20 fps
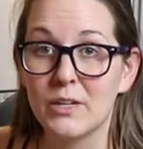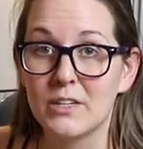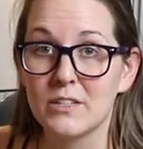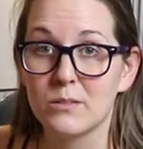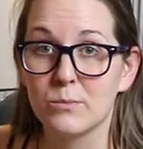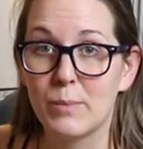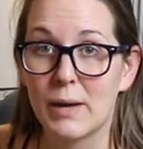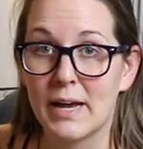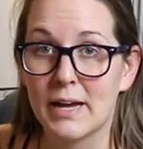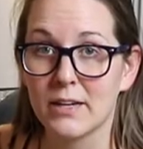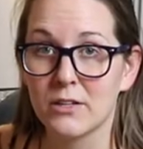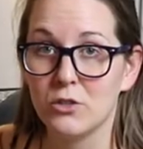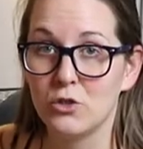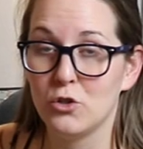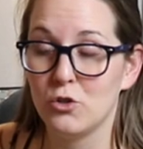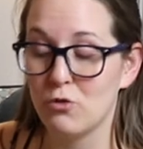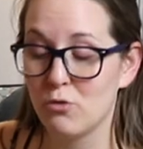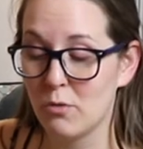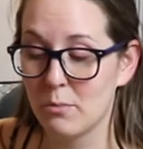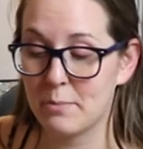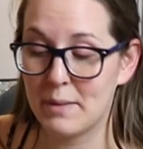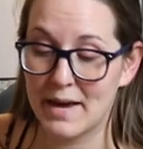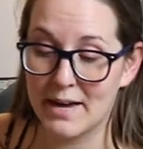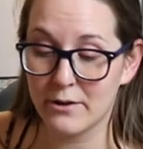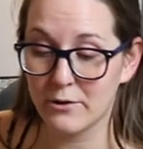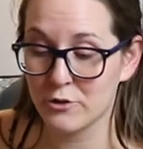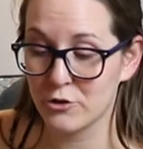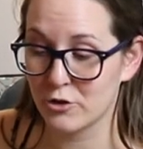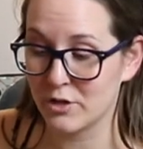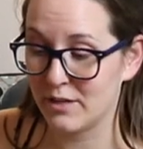it is back to
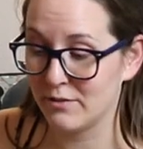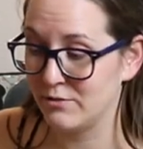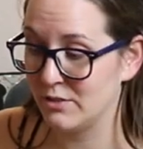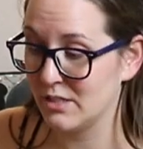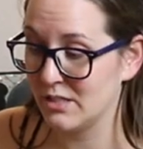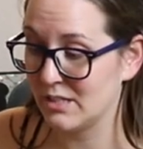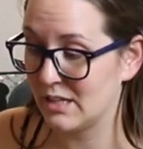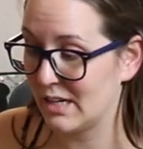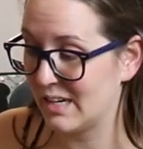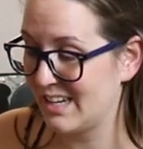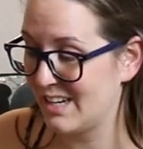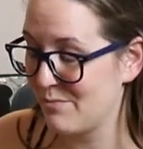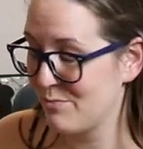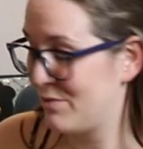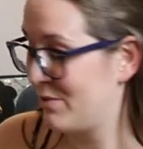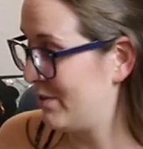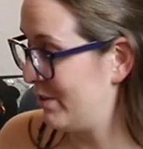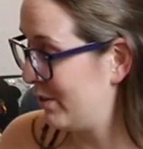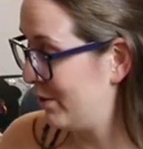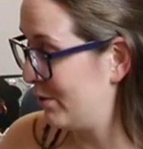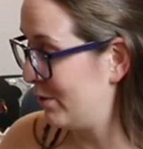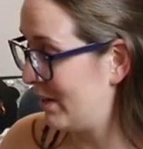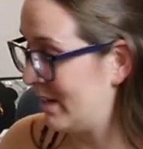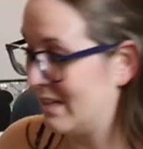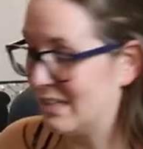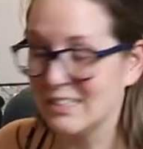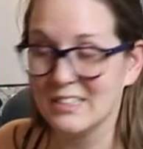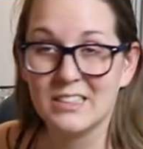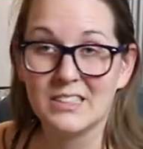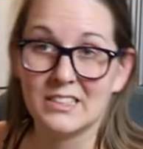pattern drafting time, so
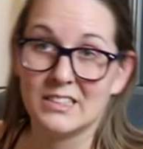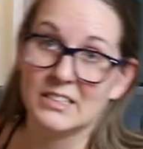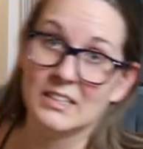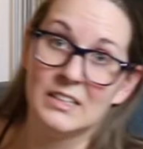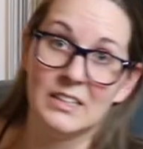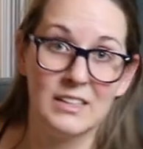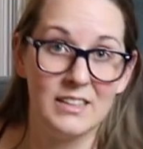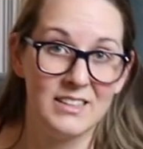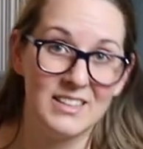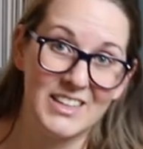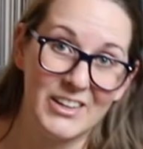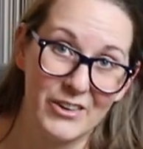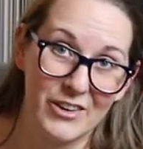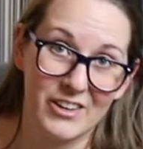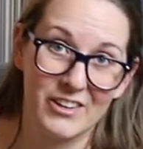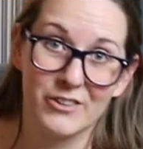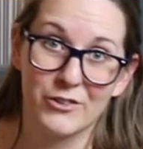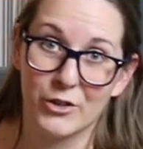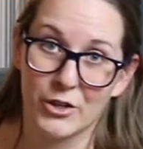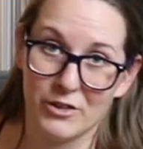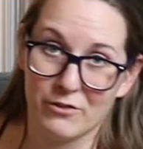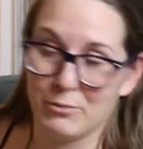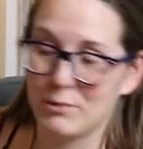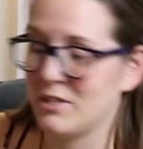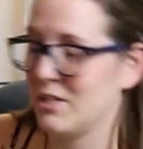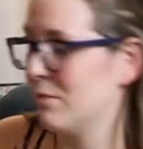uh, now I gotta clear off my